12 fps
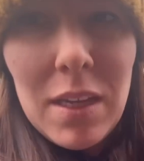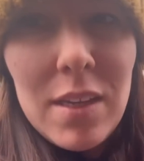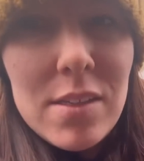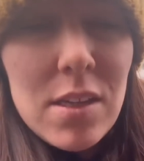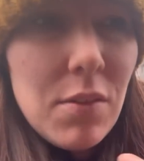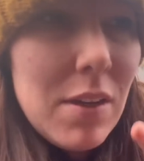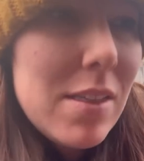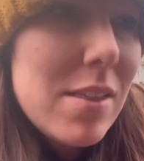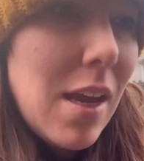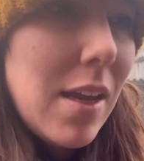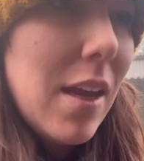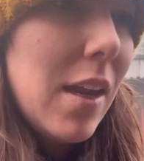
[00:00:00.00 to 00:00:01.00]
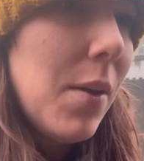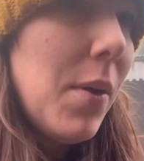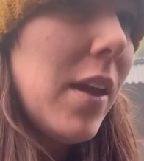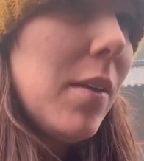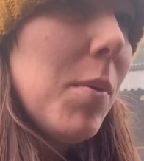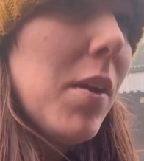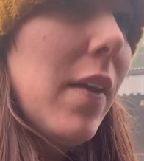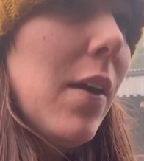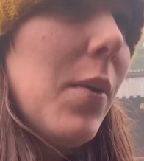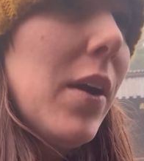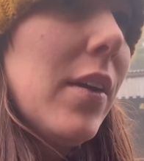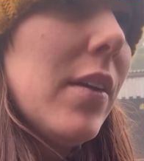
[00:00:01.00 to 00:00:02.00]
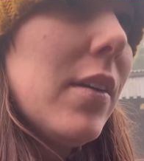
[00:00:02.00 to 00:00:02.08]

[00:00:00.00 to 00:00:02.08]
easier intake anyway, put it that way.